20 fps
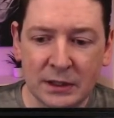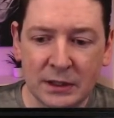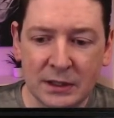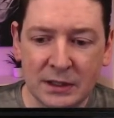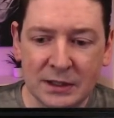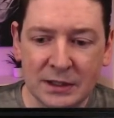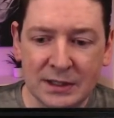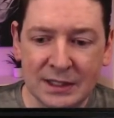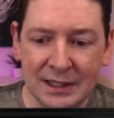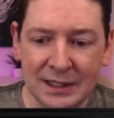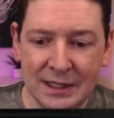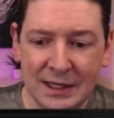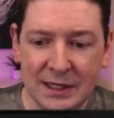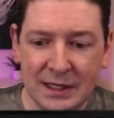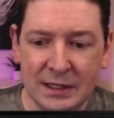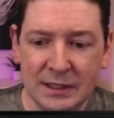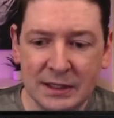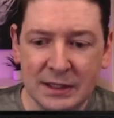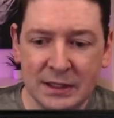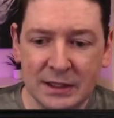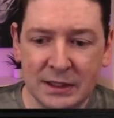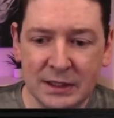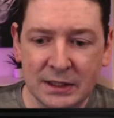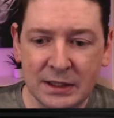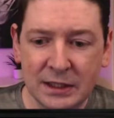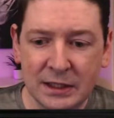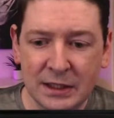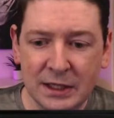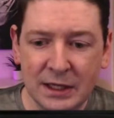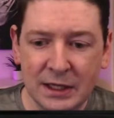delete,
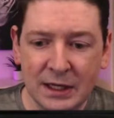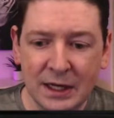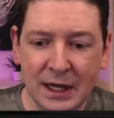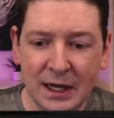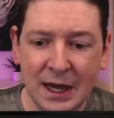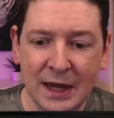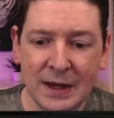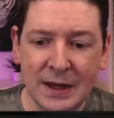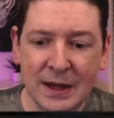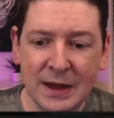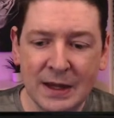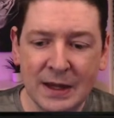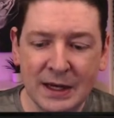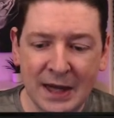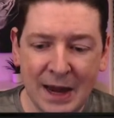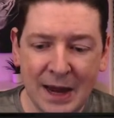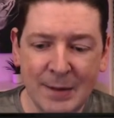and then the name